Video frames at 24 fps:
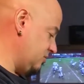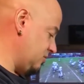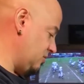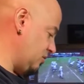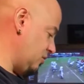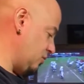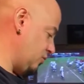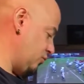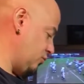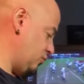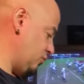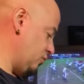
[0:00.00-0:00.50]

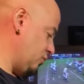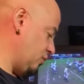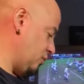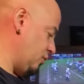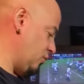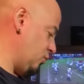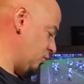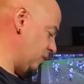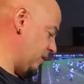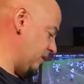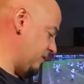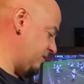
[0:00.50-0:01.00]
So you
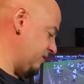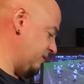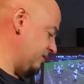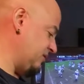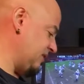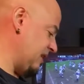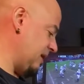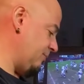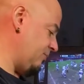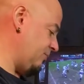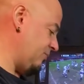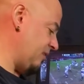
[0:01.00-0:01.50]
go with the
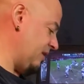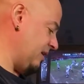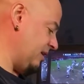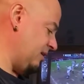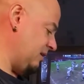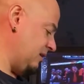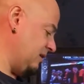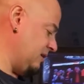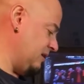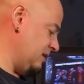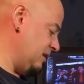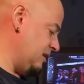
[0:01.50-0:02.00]
same
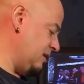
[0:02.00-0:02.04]
thing.